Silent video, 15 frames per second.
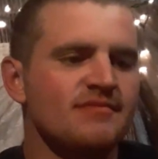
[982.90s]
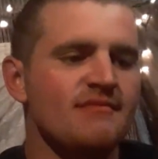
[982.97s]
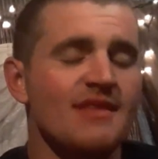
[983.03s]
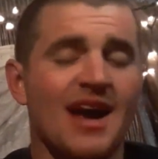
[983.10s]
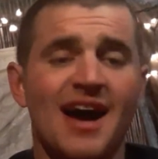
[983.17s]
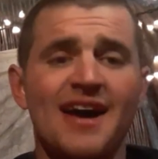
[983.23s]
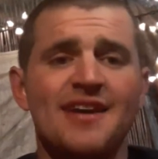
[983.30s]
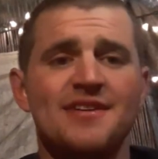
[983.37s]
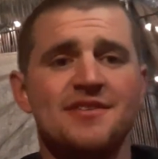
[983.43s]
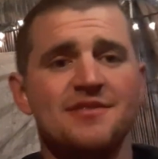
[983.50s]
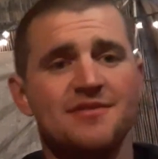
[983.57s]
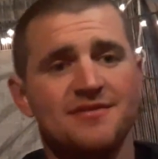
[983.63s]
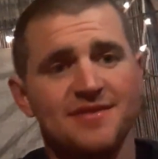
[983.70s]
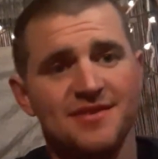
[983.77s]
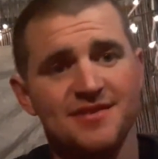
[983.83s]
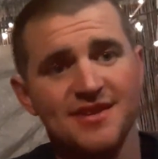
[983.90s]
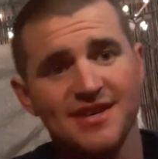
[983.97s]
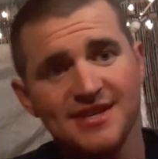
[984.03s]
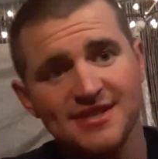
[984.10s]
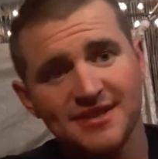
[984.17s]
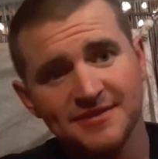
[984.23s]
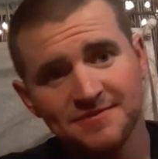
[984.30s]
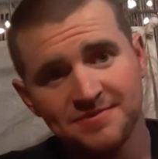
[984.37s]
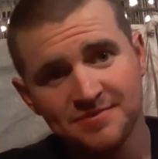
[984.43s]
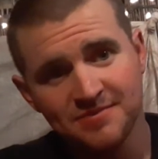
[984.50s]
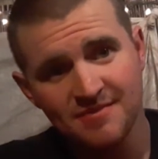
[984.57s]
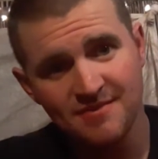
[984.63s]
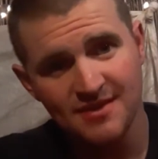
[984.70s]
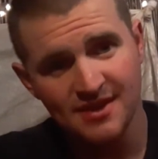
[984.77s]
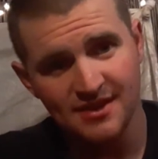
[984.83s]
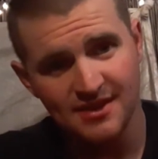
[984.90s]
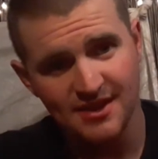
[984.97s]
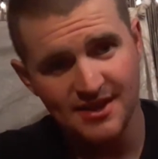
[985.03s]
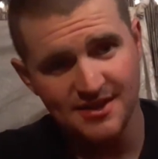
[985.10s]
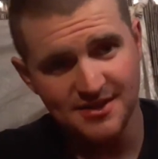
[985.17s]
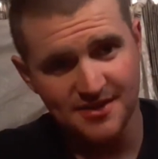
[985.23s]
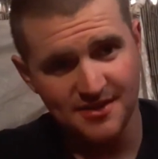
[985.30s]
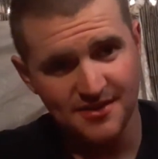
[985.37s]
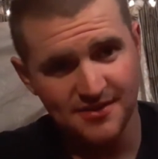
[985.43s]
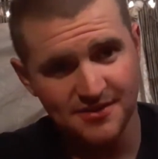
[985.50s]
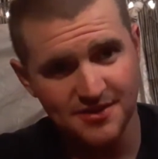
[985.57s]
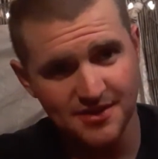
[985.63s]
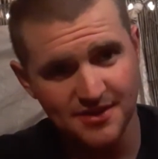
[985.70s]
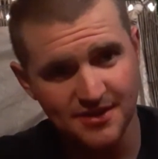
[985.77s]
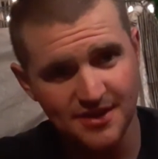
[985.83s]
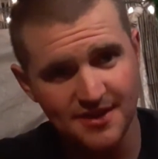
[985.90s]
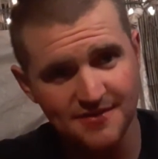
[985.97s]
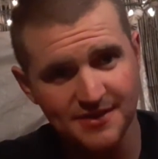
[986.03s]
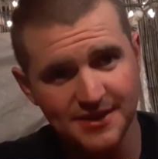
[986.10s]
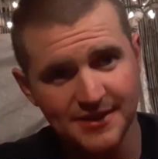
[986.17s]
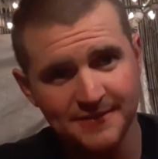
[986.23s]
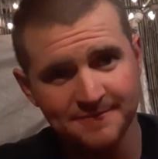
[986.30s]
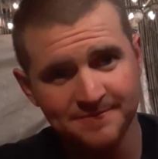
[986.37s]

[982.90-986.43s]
I ought to do a review of this. These are just lovely.